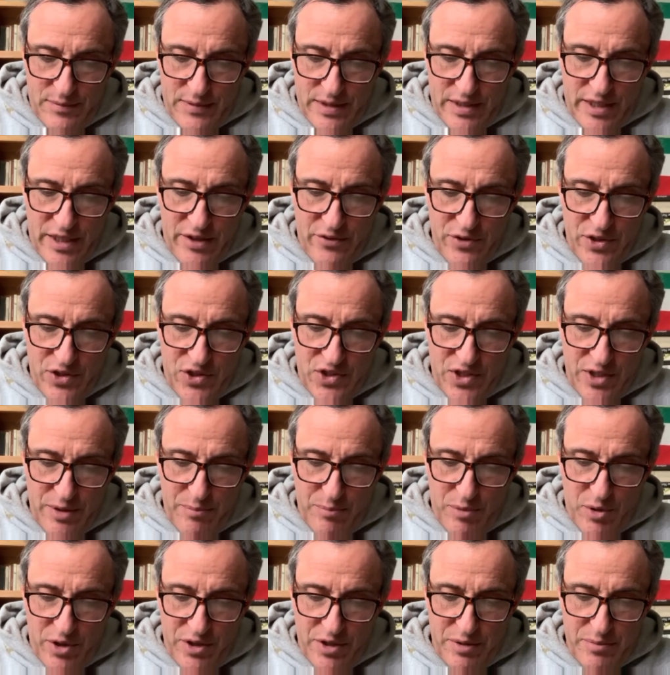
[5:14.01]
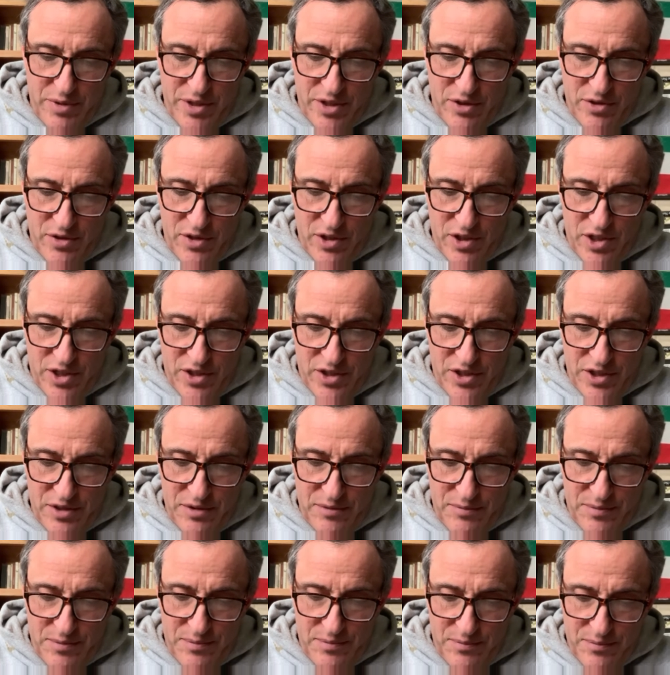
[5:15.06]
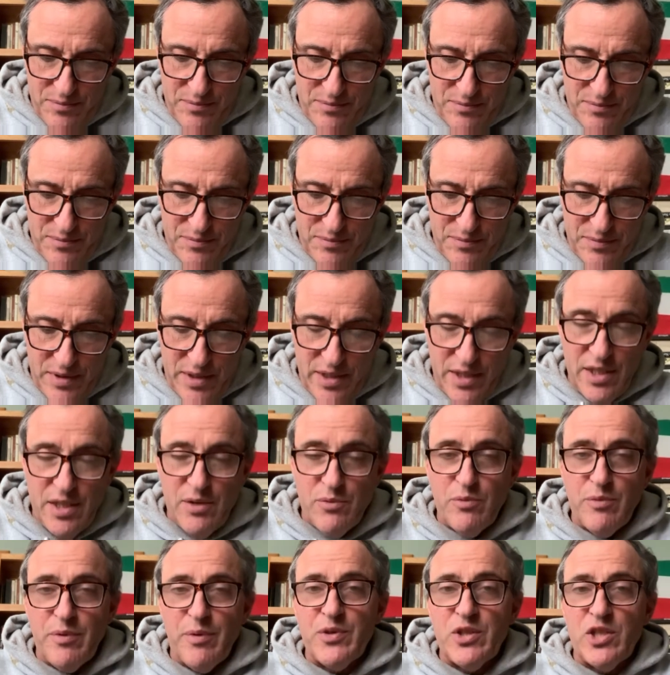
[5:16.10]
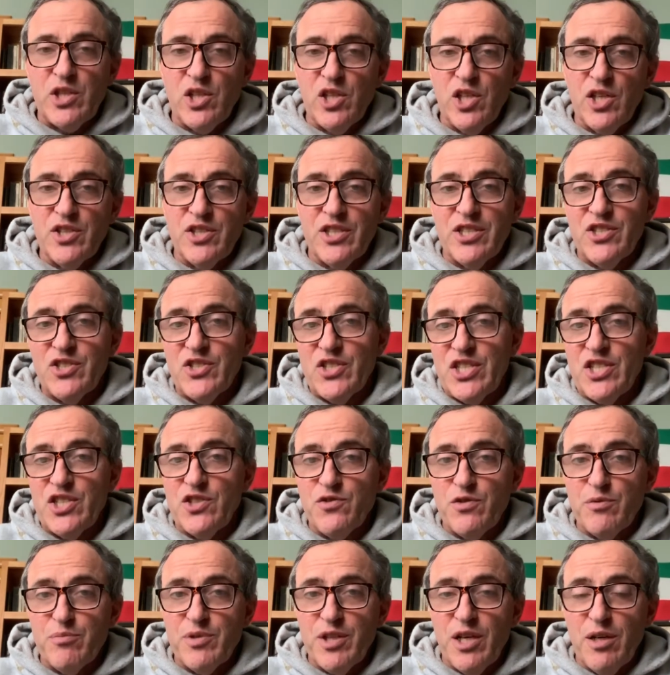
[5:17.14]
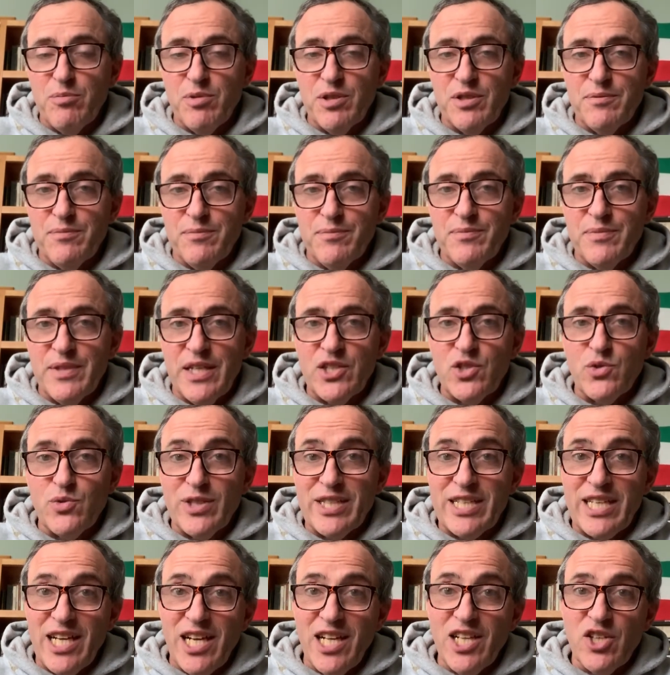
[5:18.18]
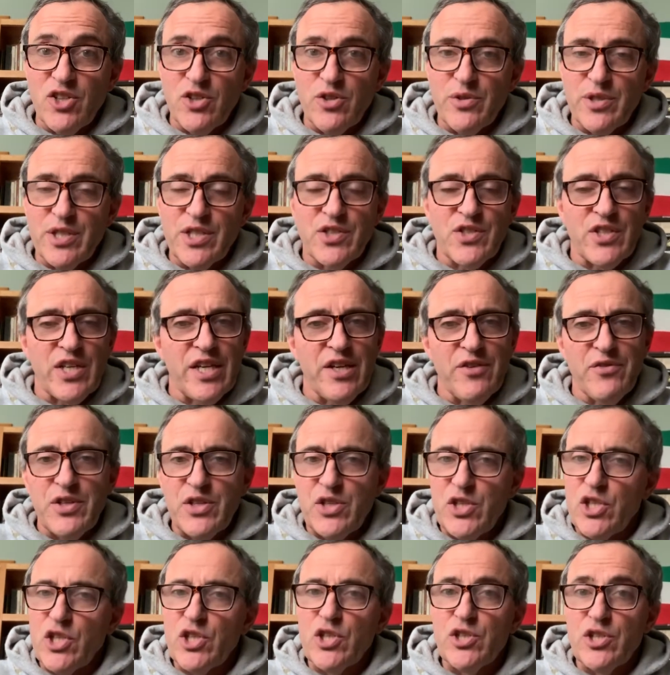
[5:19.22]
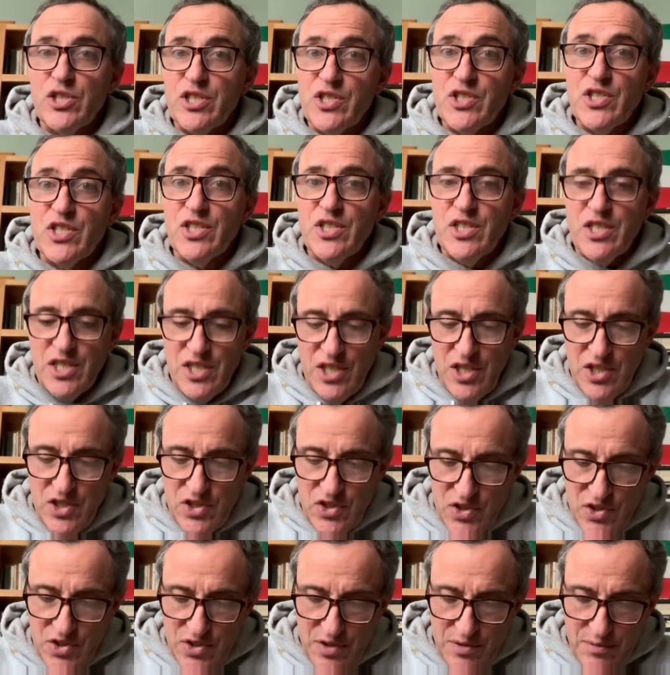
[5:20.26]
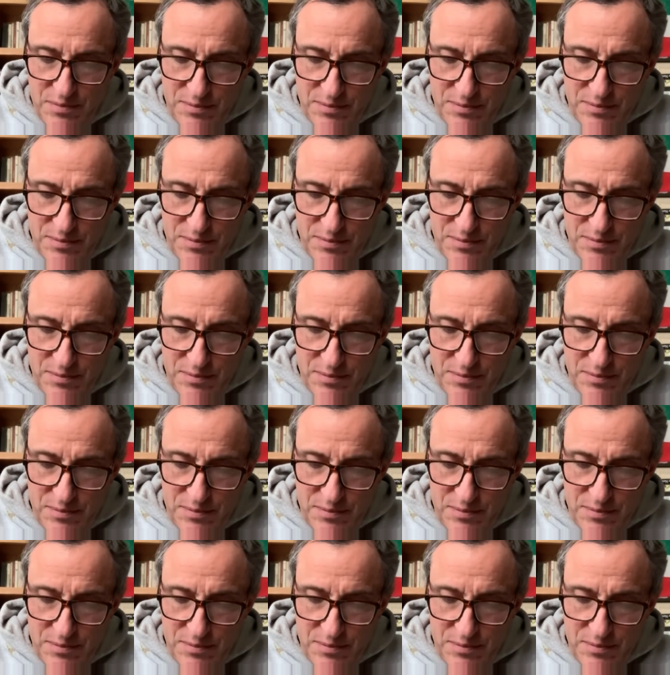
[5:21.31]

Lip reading: Every step brought him nearer to London. Remember that London is east from Dublin. That's where Gallagher is. Everything good is in the east.